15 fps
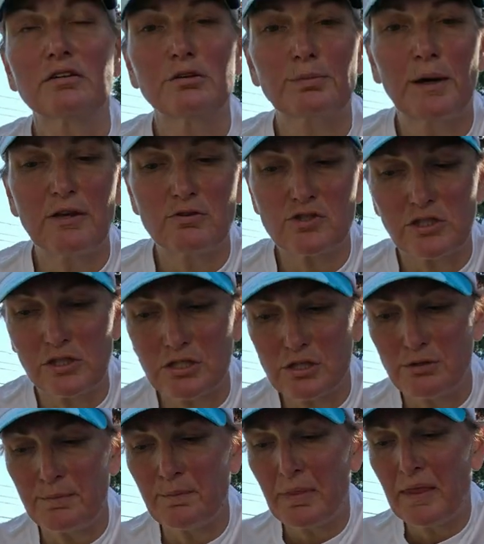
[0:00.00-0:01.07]
the loop I usually
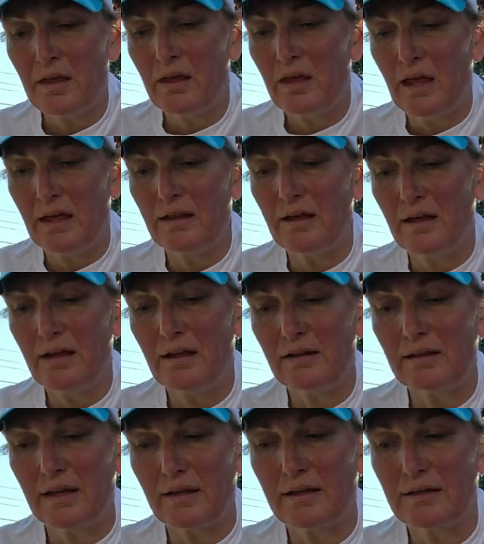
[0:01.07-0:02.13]
do. And
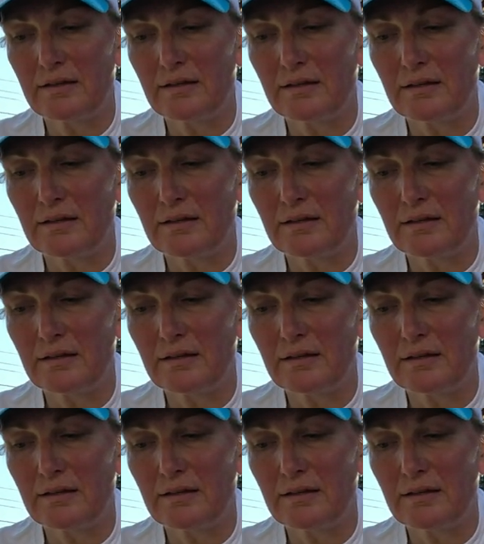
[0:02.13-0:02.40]
like